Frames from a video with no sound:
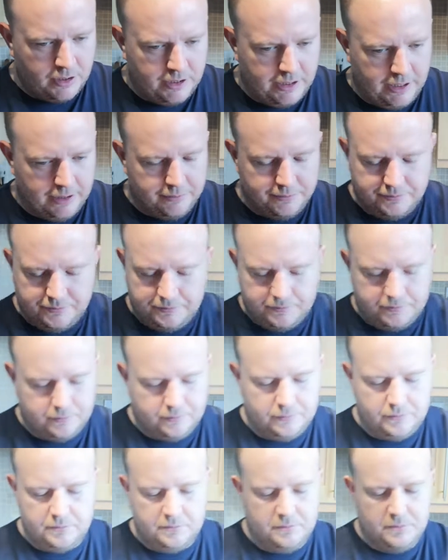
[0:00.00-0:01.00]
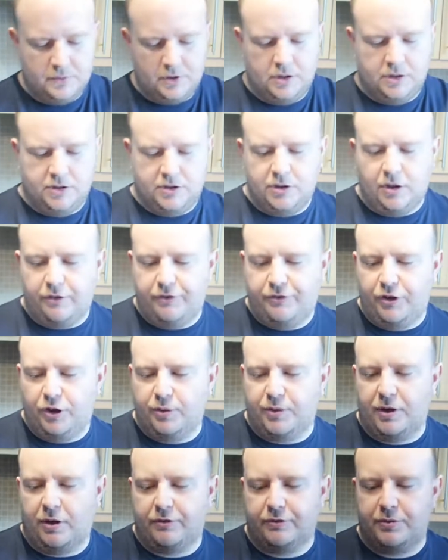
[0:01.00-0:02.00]
Yeah. Sort of
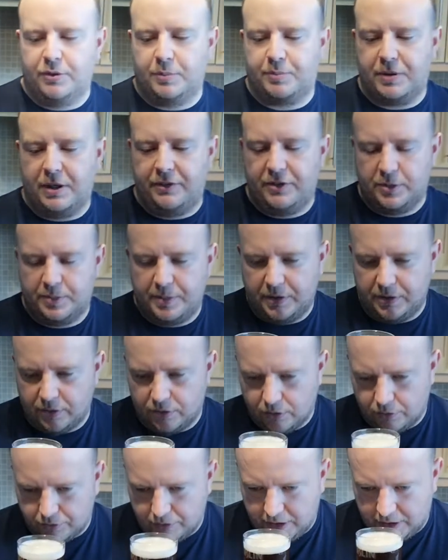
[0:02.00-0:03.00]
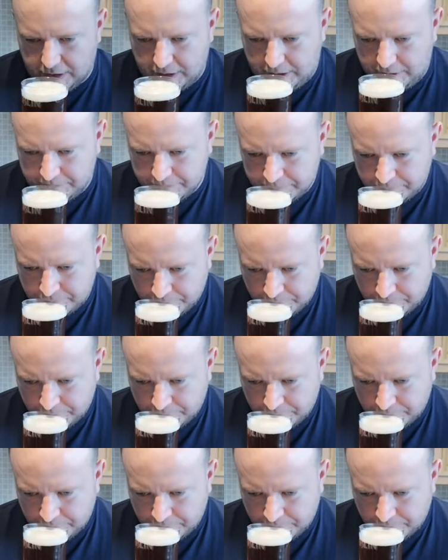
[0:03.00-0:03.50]
following on from the previous beers you've done, really.